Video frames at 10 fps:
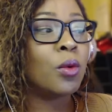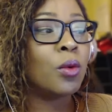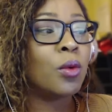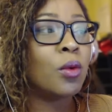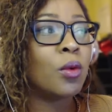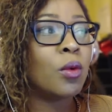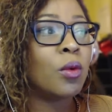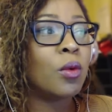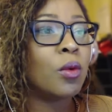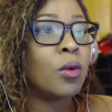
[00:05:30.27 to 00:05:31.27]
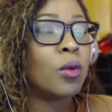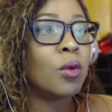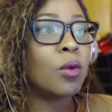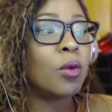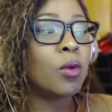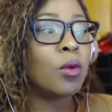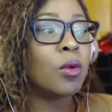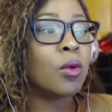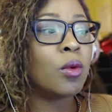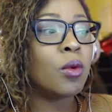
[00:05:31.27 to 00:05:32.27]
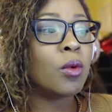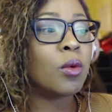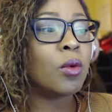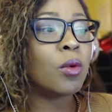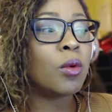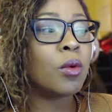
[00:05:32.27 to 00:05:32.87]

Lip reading: [no speech]